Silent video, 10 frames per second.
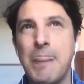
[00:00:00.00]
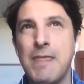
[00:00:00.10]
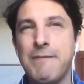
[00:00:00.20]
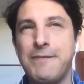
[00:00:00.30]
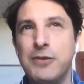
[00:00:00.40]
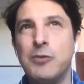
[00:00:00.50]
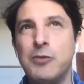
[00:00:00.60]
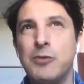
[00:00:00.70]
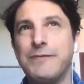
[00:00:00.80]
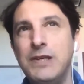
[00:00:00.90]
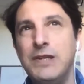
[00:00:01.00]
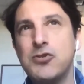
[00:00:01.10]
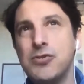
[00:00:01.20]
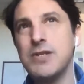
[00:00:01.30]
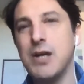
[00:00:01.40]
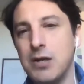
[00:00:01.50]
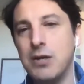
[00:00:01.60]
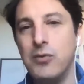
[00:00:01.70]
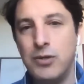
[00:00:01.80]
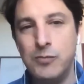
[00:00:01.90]
phenomenal features are
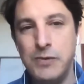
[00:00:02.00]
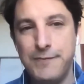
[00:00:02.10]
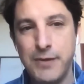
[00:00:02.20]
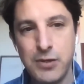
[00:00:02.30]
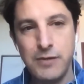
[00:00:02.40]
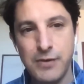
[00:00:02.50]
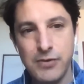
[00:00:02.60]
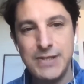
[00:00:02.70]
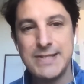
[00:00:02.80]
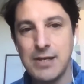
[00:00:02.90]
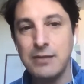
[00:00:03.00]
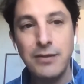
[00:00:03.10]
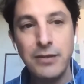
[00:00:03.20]
going to be very, very subtle,